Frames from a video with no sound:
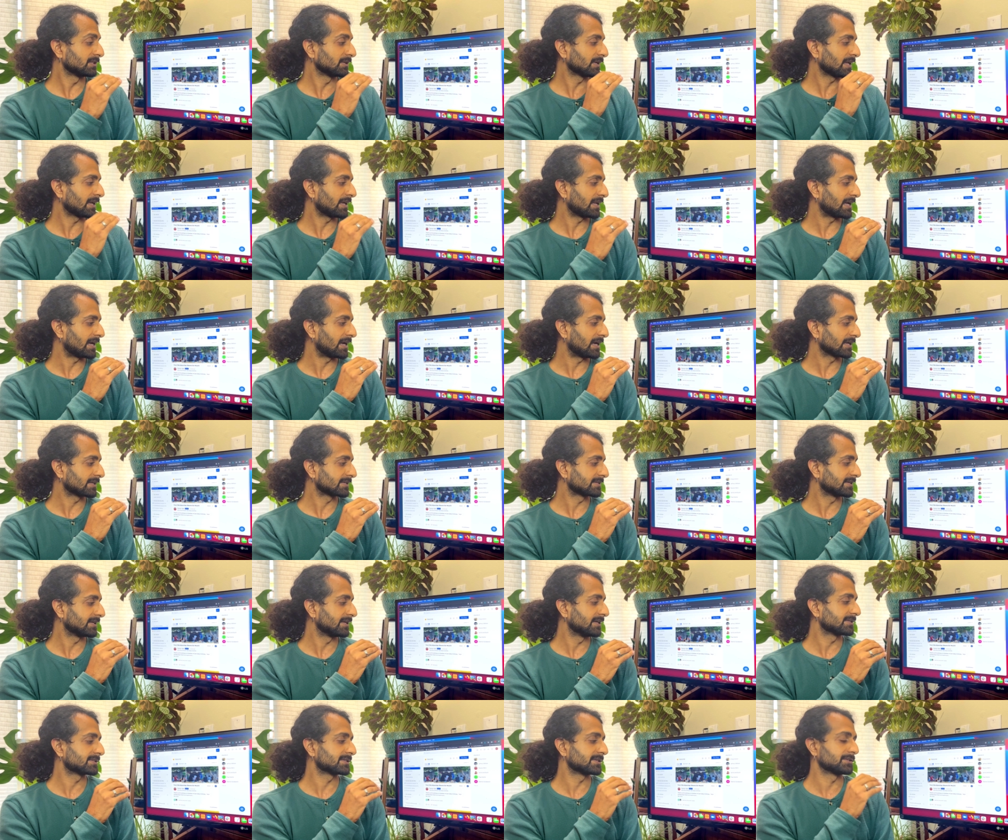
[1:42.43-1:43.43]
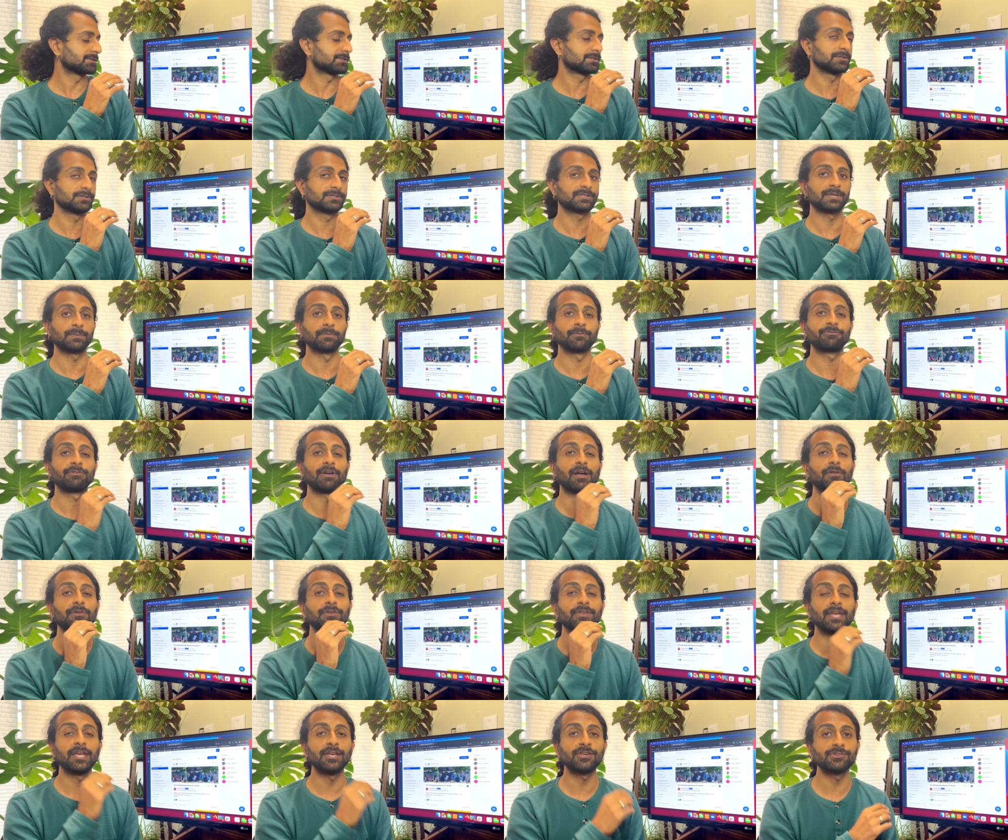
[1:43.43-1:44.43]
get access to some
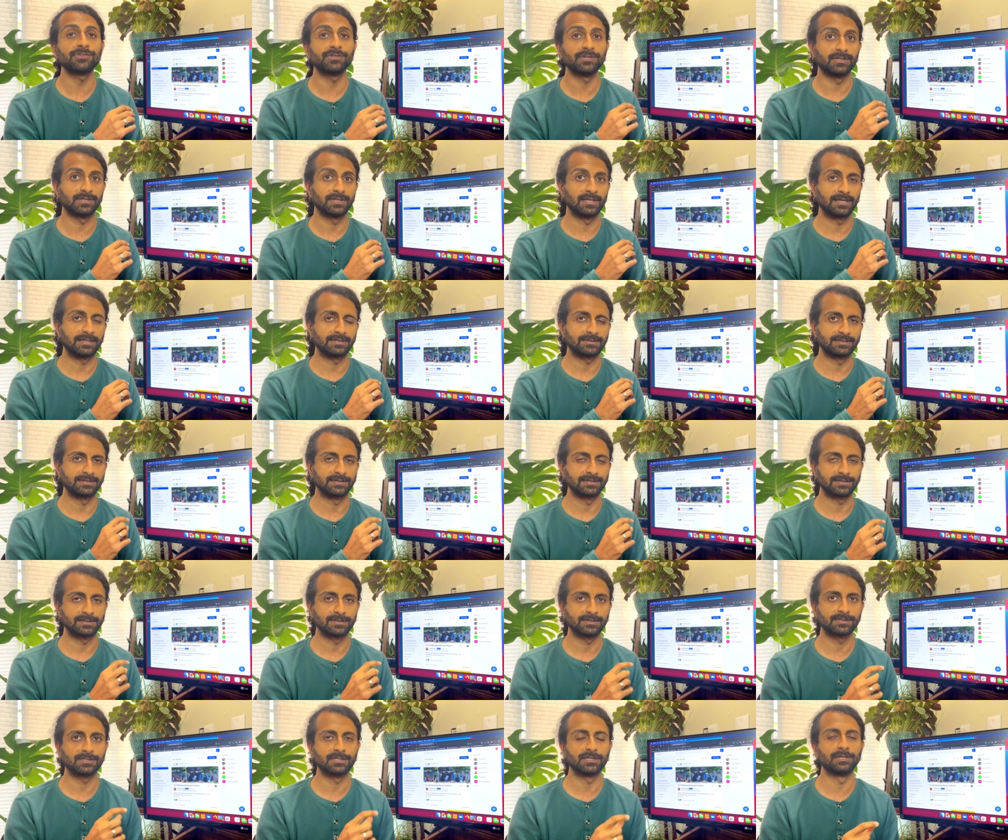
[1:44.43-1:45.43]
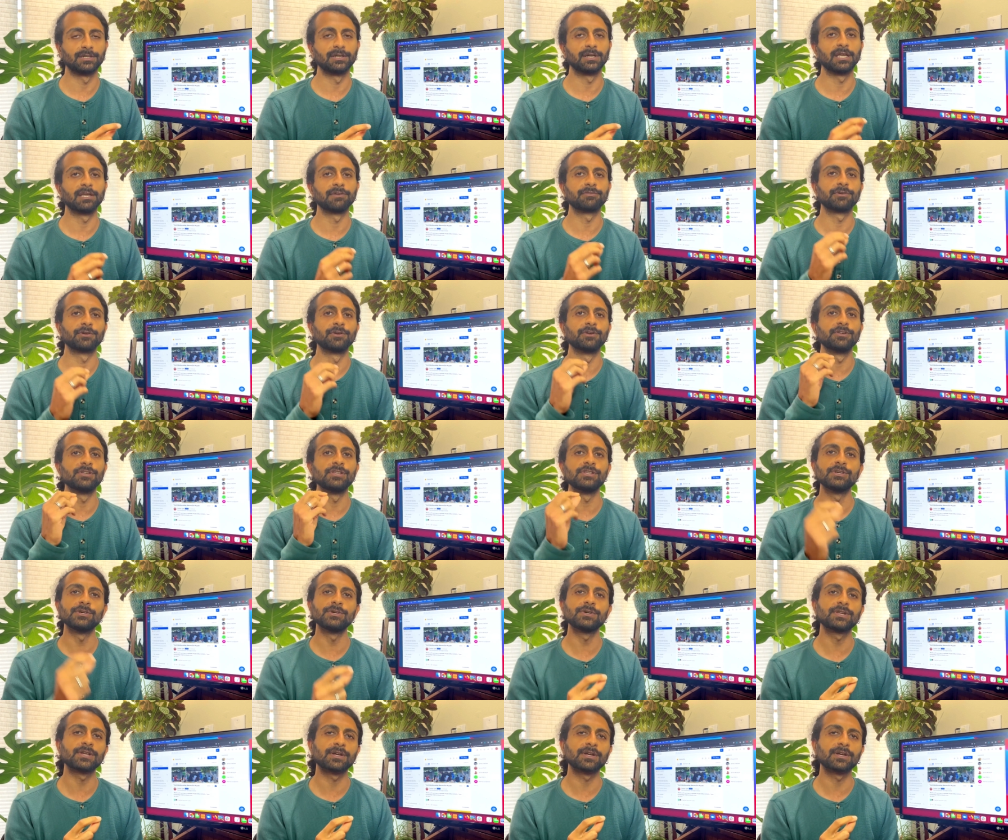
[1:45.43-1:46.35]
foundational lessons. So if you're new to